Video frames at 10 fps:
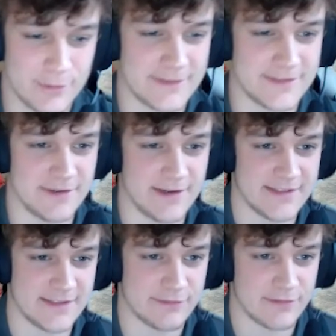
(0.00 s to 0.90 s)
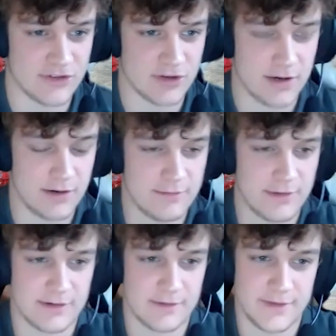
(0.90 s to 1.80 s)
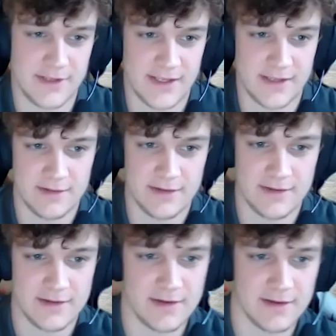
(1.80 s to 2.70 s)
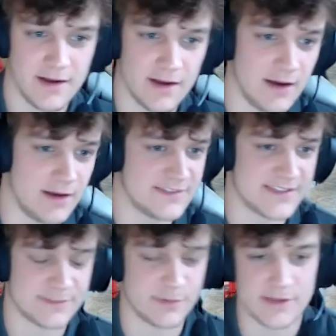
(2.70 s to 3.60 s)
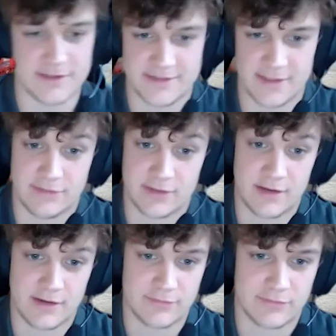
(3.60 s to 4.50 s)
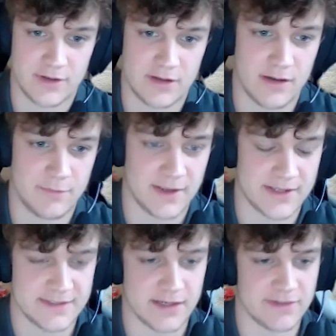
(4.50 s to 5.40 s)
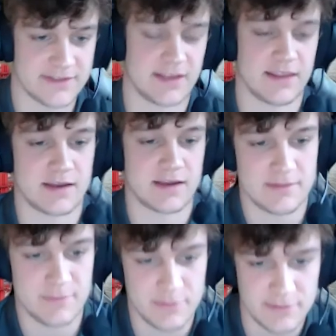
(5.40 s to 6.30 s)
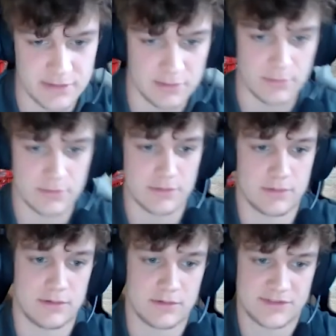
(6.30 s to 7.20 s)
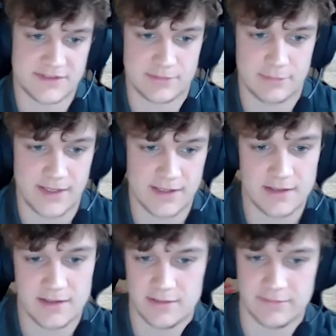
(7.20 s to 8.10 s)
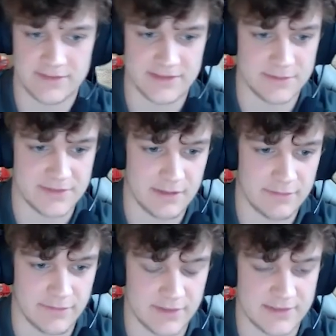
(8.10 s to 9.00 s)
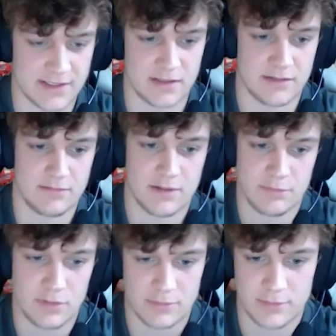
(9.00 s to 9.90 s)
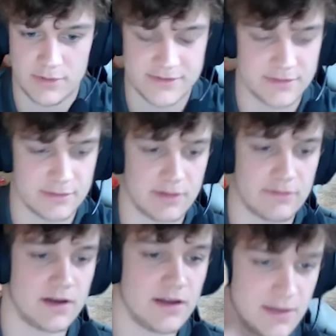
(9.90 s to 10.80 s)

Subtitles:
way to do it is a free trial, whether it be 6 months if you're going for a bigger service, I think it may be doable, or just a week for some stuff if it's like a blog post or whatever.